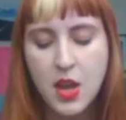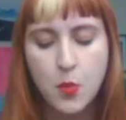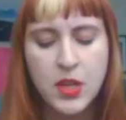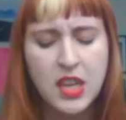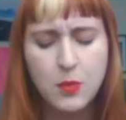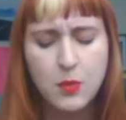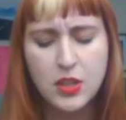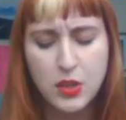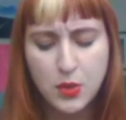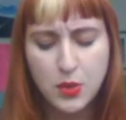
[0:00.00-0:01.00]
when he
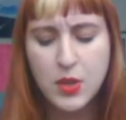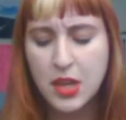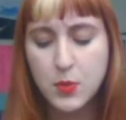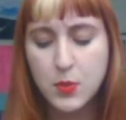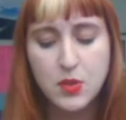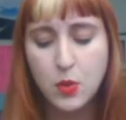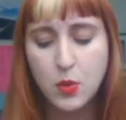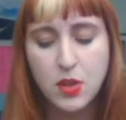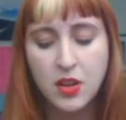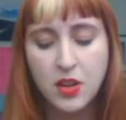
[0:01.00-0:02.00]
knew he was no
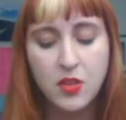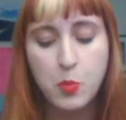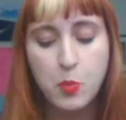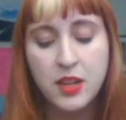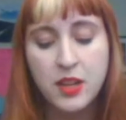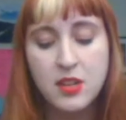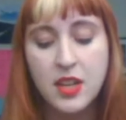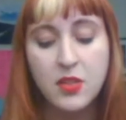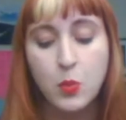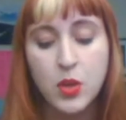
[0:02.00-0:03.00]
longer the predator
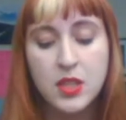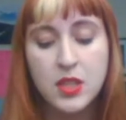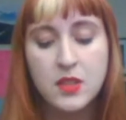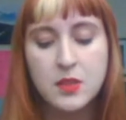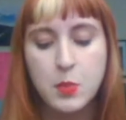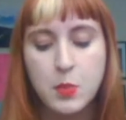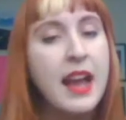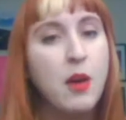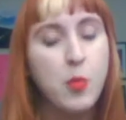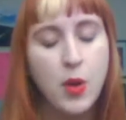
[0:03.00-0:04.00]
in the woods, but
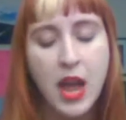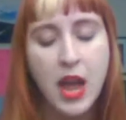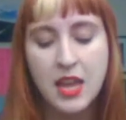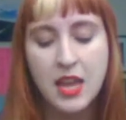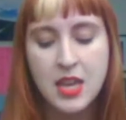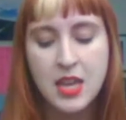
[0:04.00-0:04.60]
now prey,